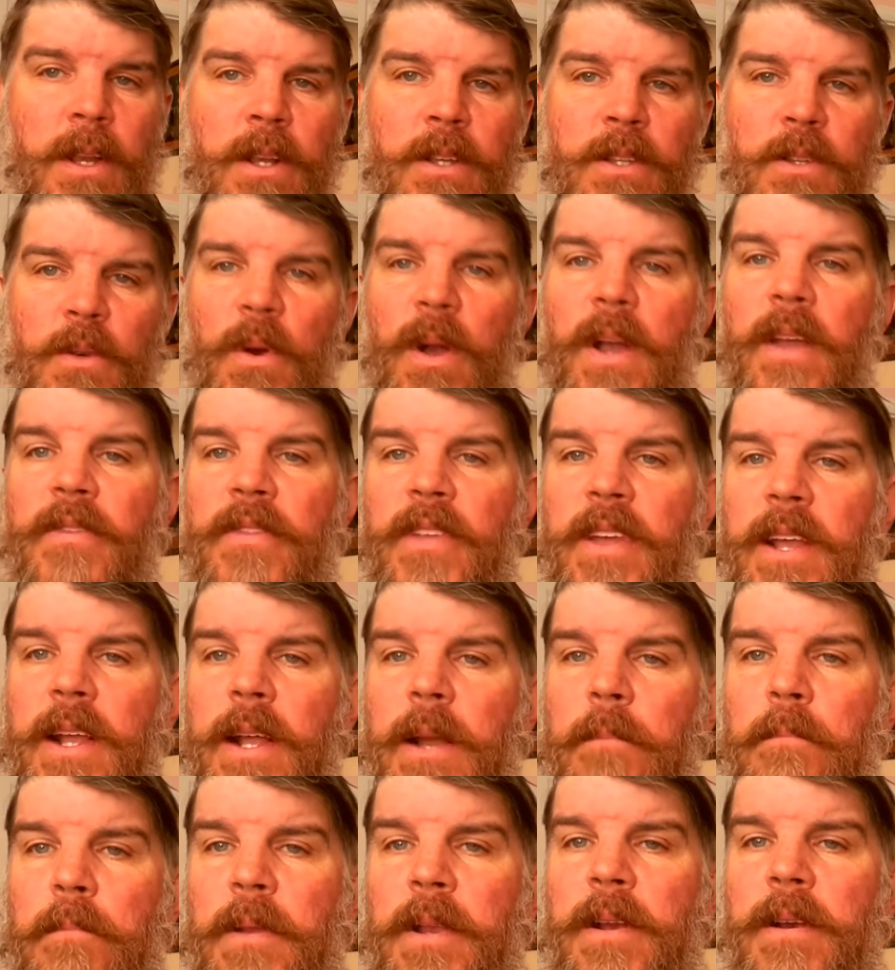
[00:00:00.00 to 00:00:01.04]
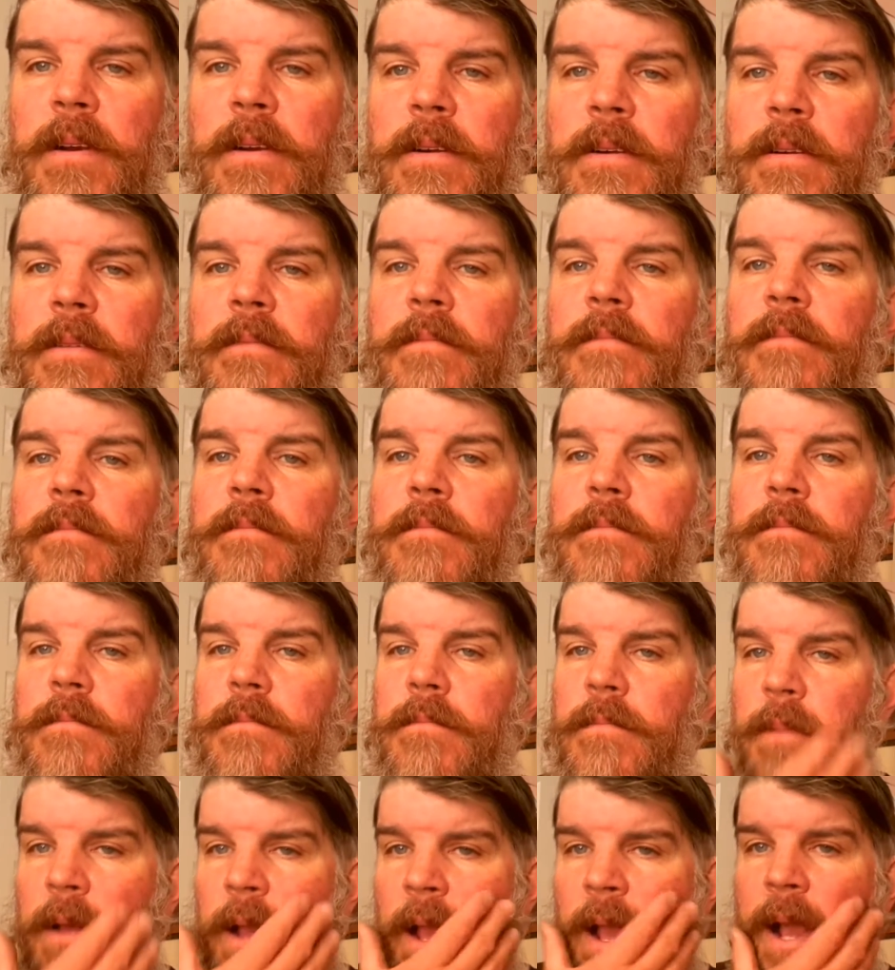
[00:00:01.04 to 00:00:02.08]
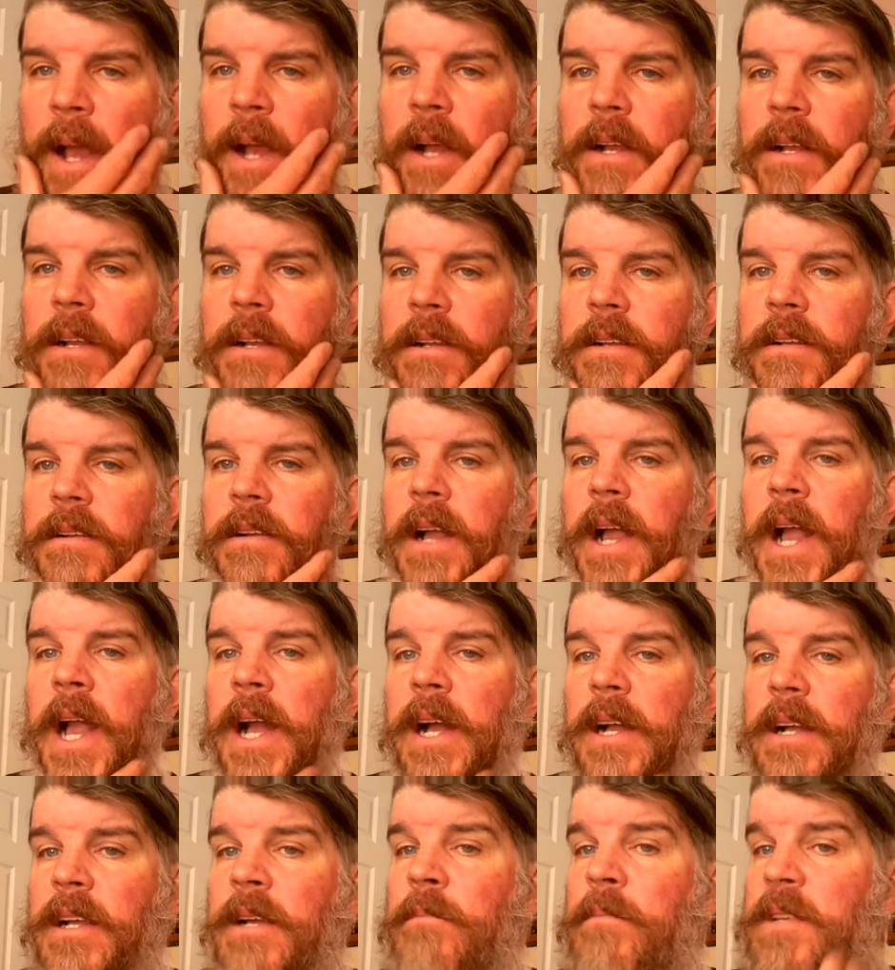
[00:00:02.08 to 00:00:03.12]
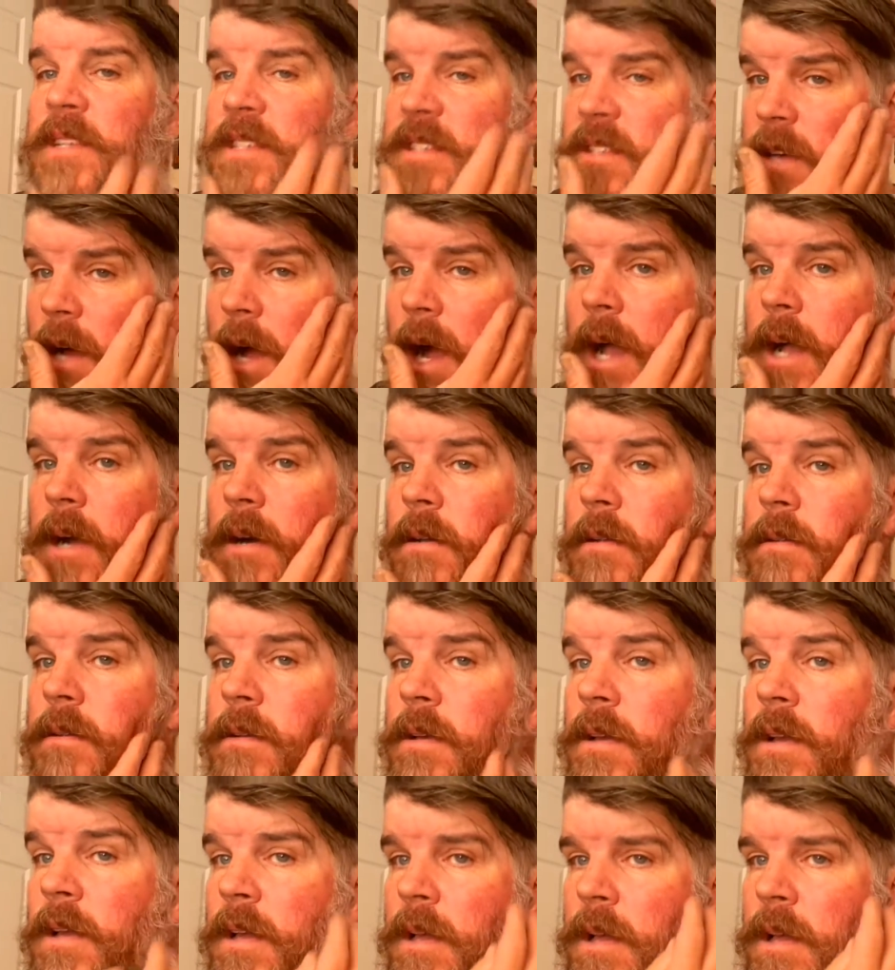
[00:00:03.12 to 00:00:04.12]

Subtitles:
So I think a beard hat can be styled.